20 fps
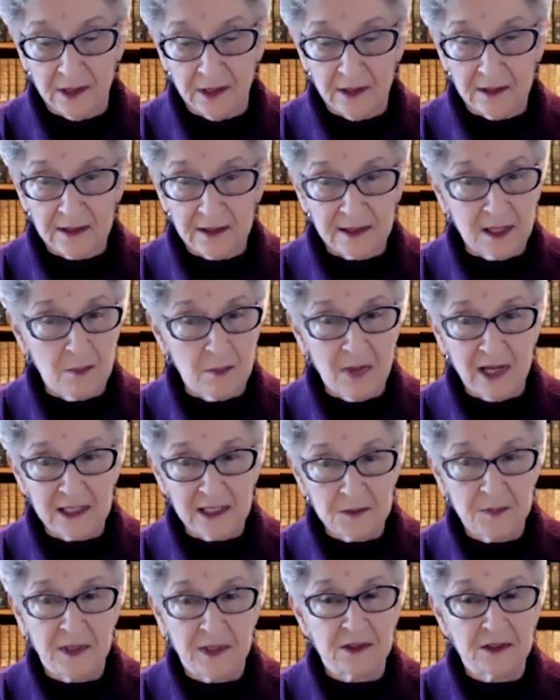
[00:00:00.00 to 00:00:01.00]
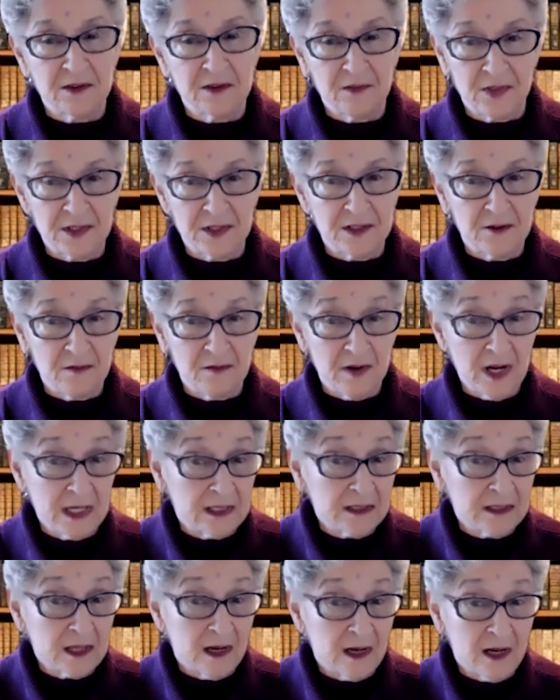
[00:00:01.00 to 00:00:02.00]
some aspect of the divine,
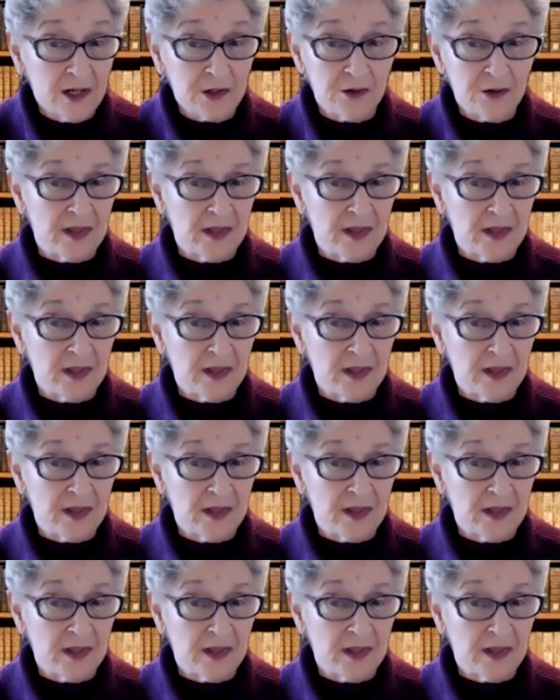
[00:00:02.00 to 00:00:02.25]
to honor